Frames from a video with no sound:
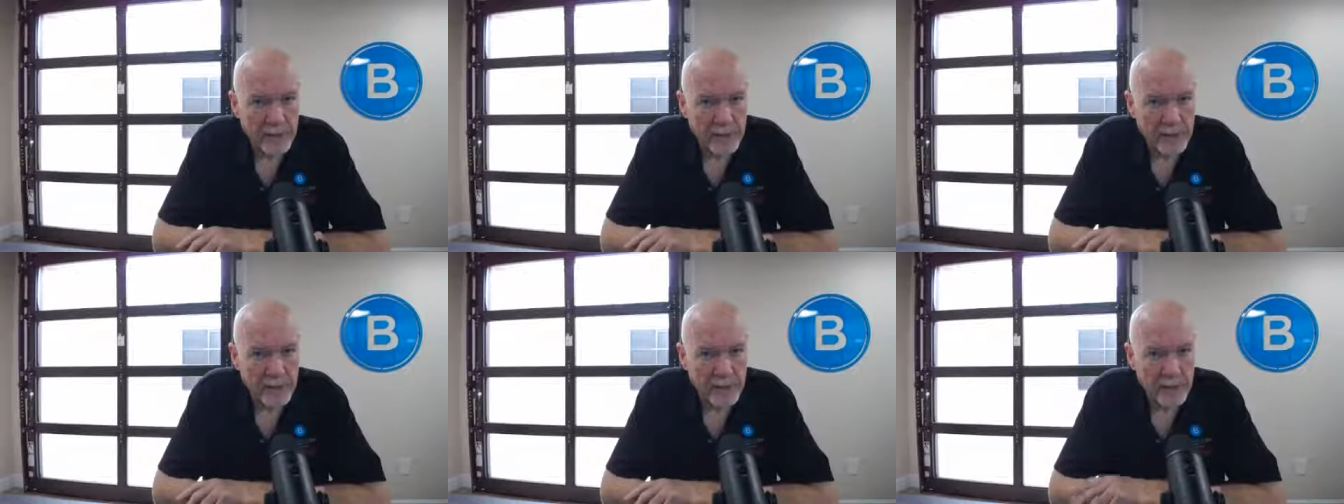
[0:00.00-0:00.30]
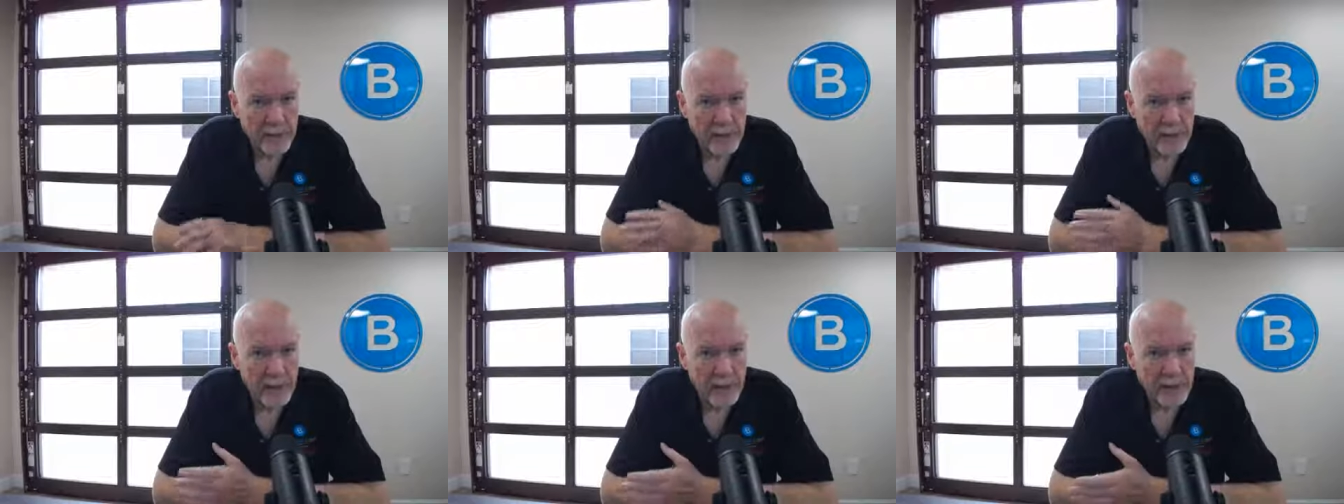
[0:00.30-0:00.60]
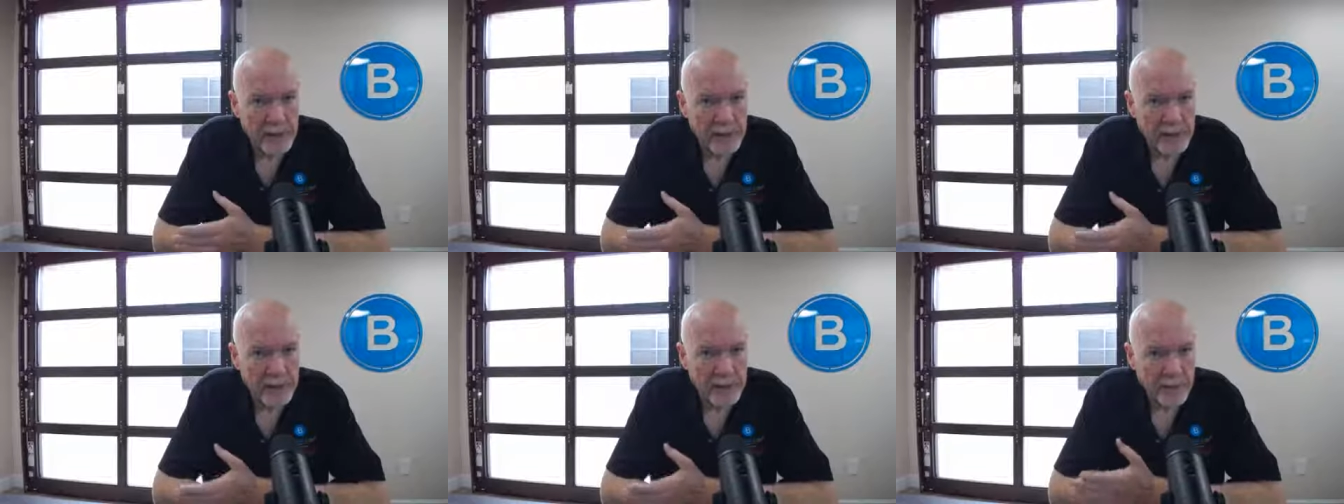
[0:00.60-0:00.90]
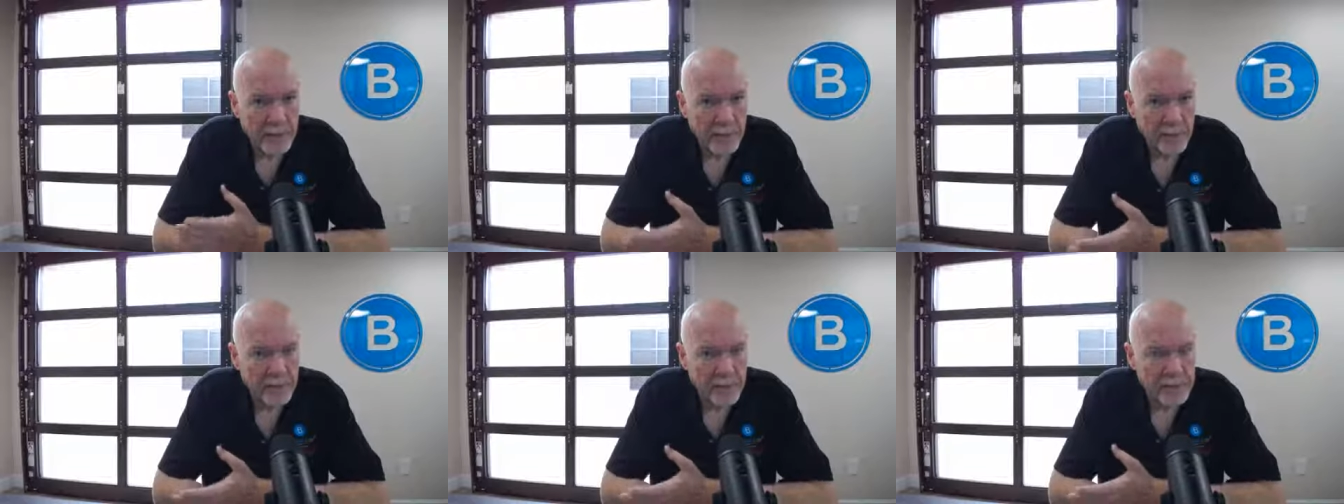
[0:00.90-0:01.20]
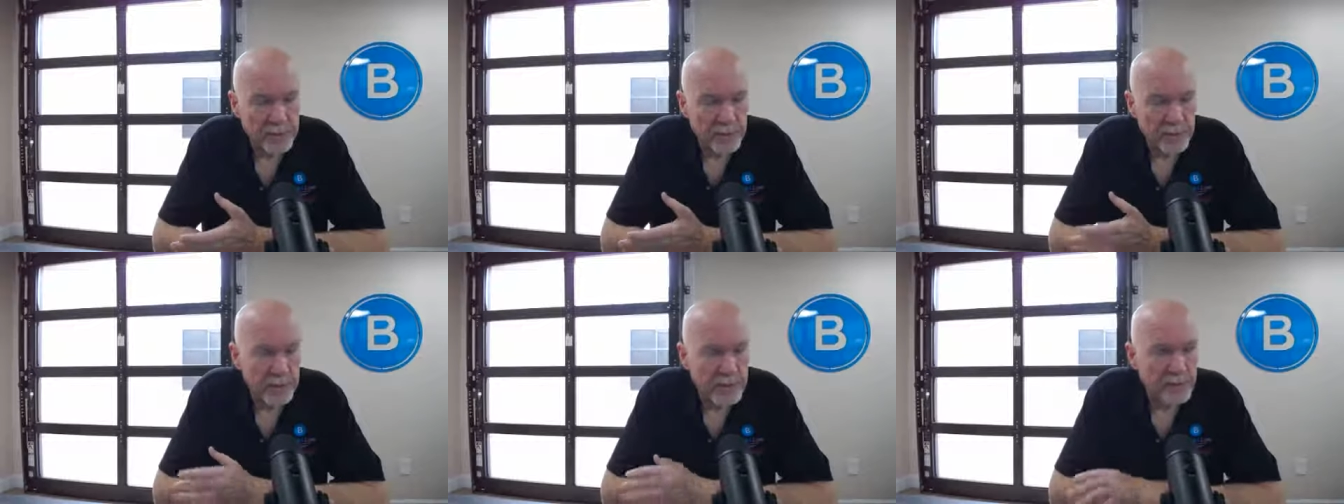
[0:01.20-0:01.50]
you know, causes your
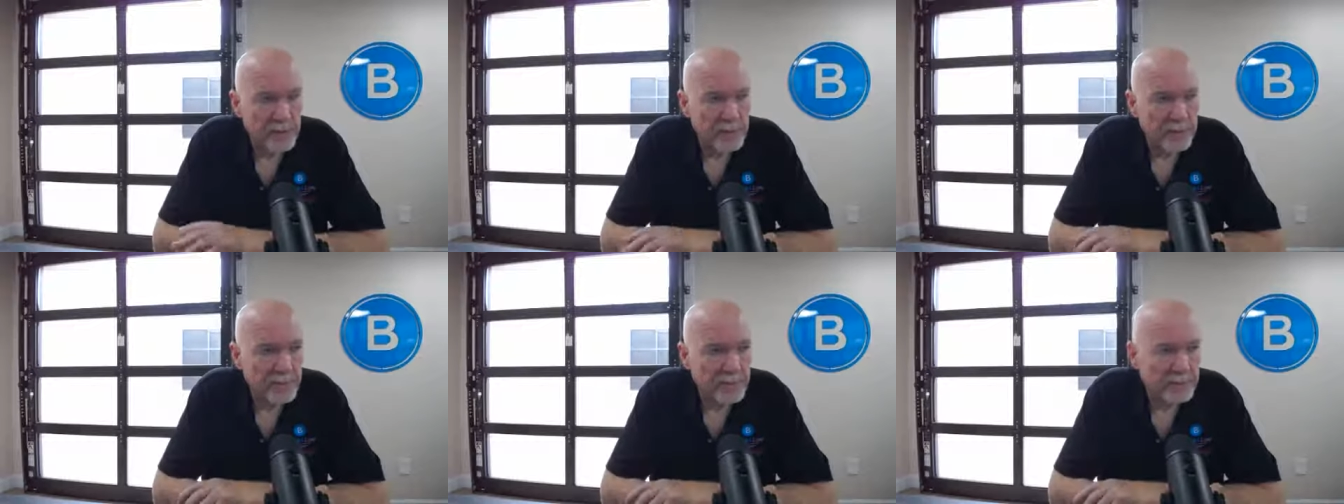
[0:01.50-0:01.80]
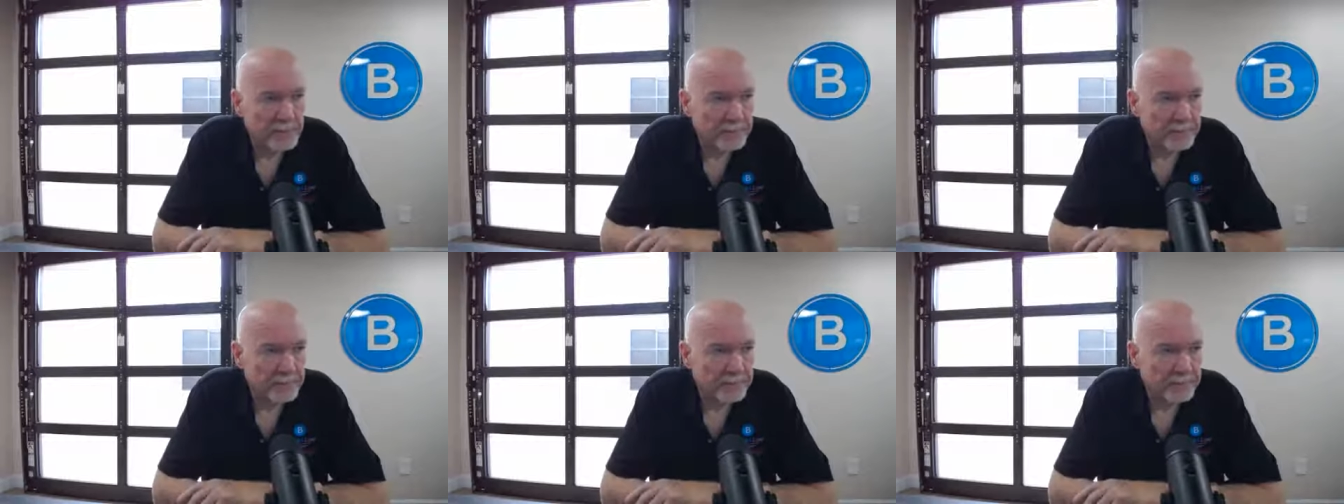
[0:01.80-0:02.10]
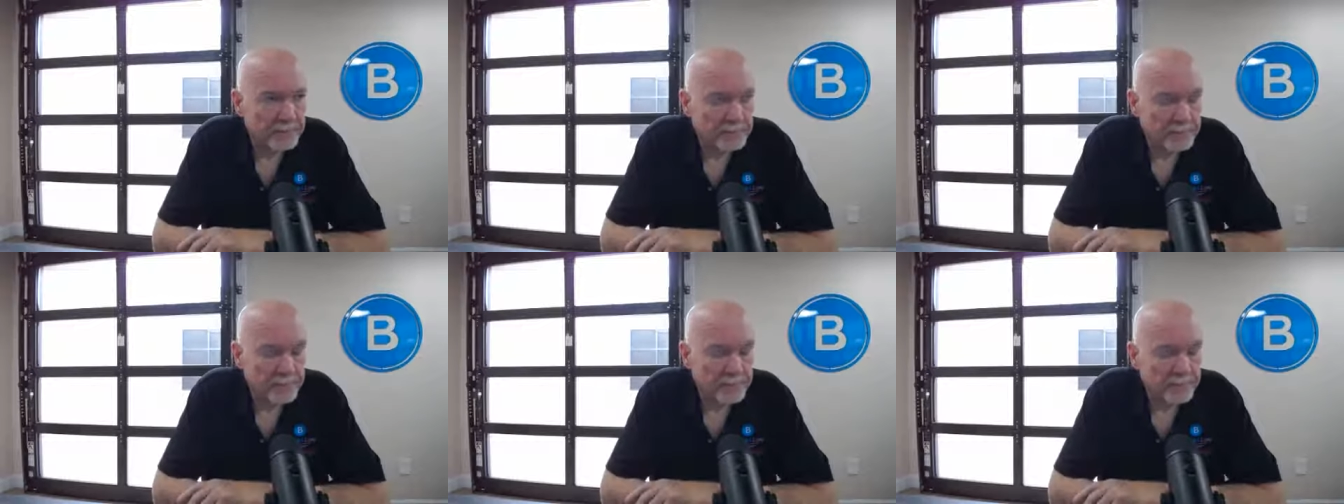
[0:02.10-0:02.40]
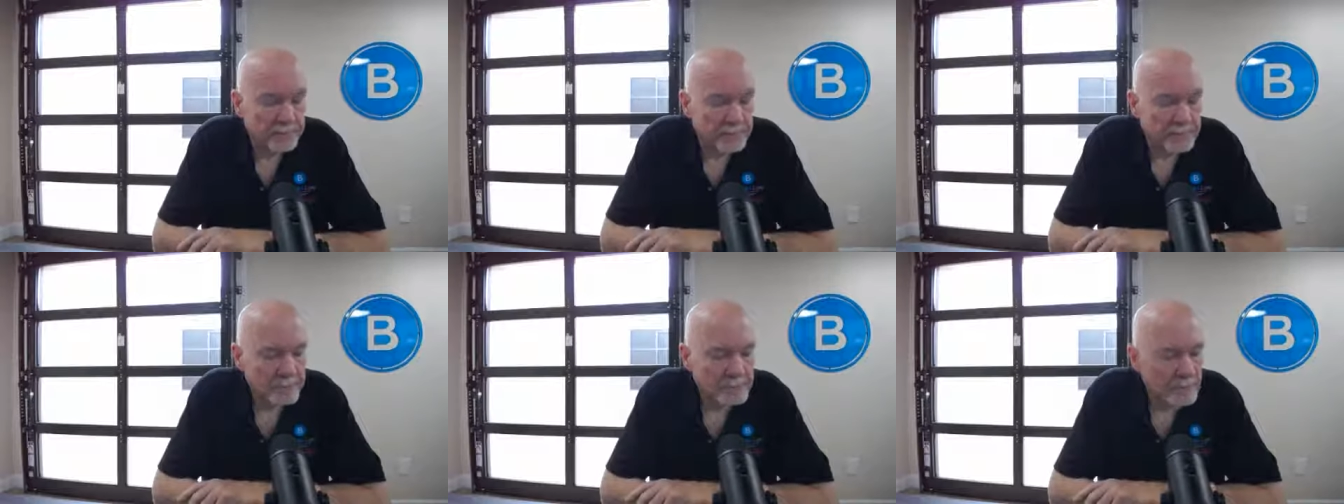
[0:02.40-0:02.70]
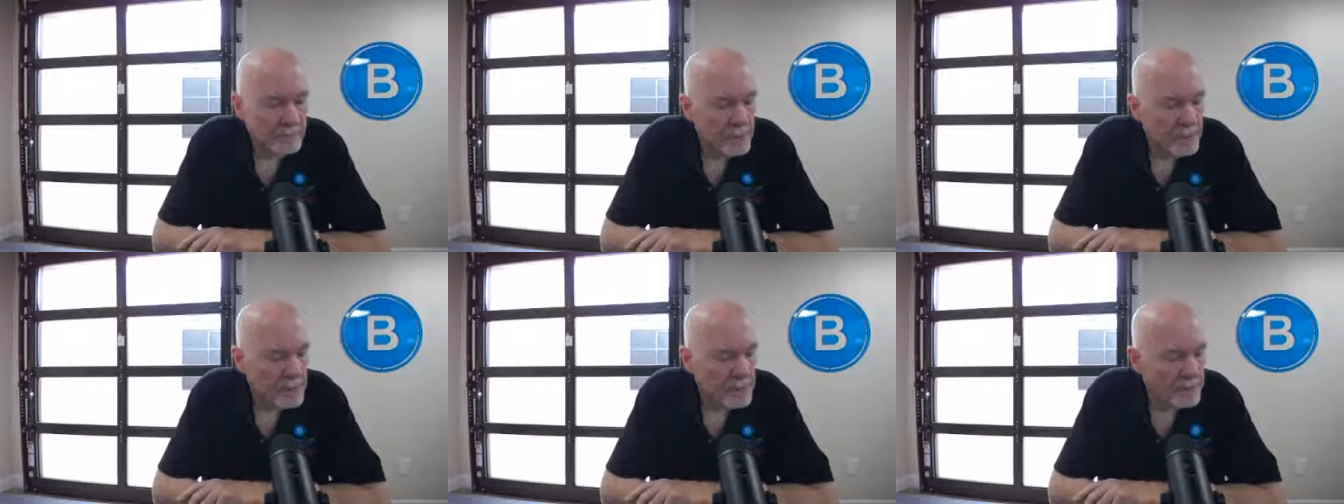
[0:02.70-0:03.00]
personal injuries.
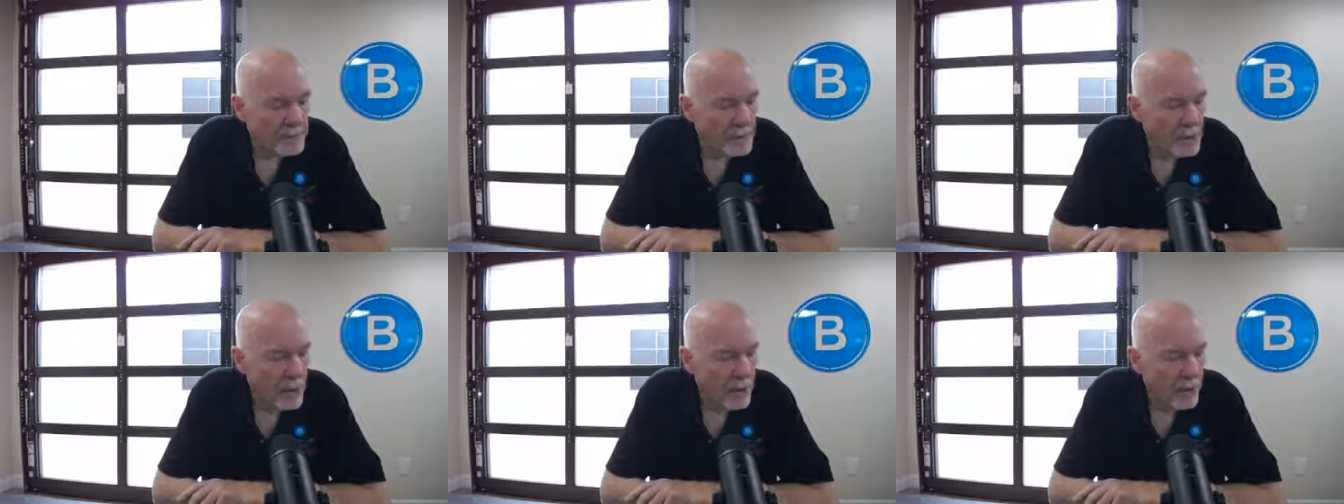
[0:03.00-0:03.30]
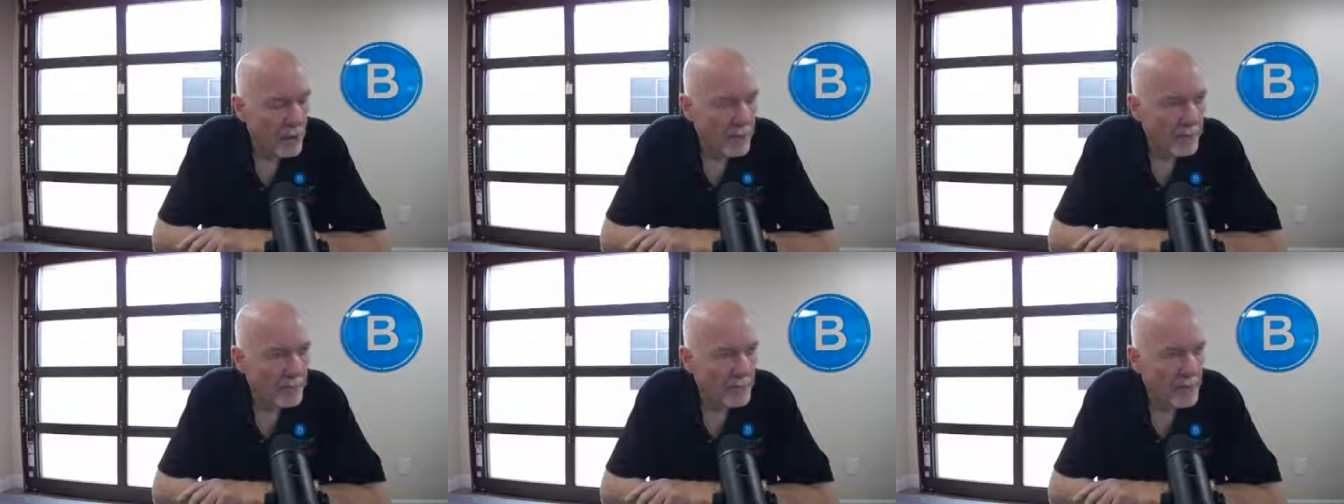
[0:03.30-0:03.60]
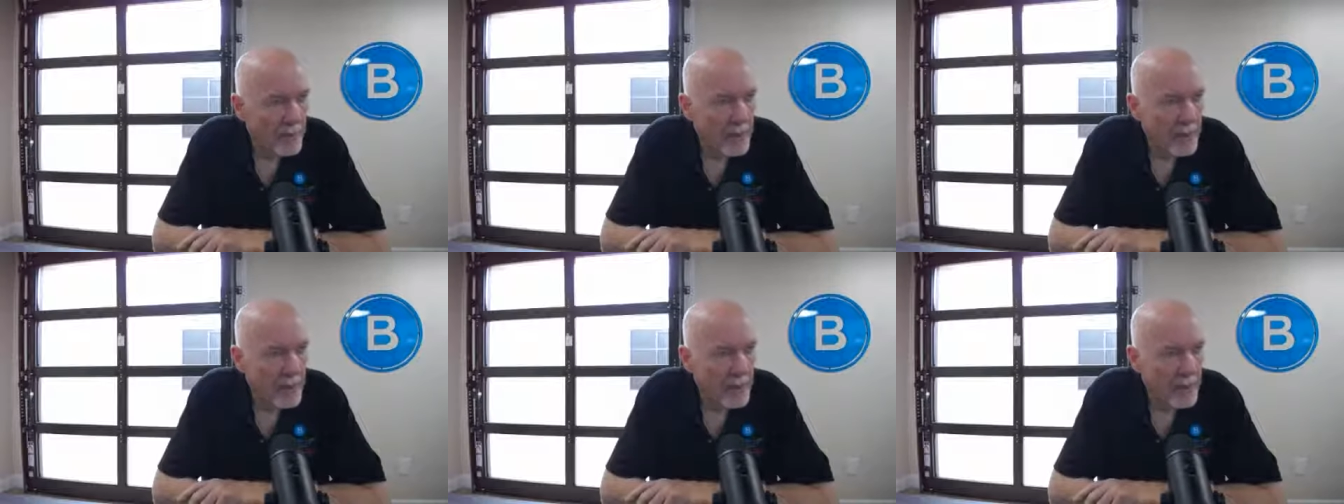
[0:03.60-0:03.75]
So